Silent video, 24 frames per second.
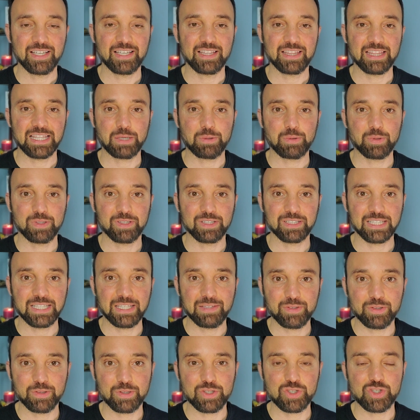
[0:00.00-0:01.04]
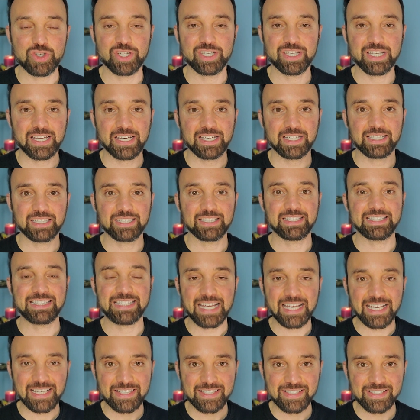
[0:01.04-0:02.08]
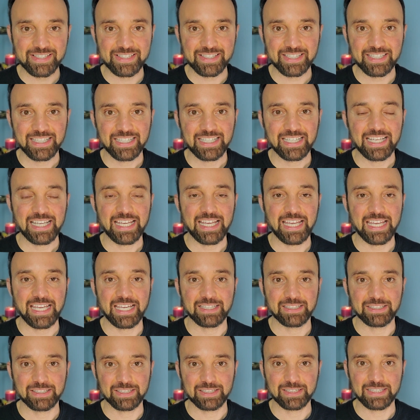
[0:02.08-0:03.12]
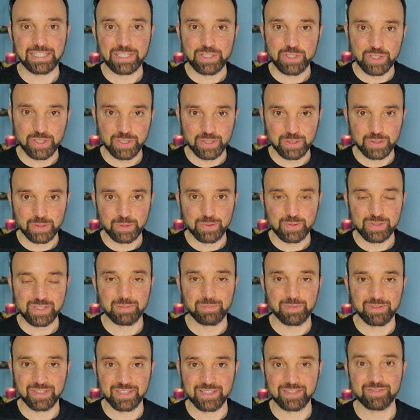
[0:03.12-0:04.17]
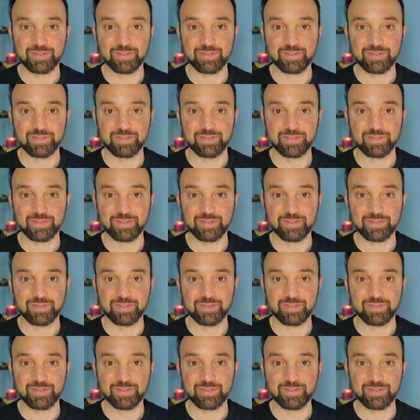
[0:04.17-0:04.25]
that will give you a genetic test and let you know some of these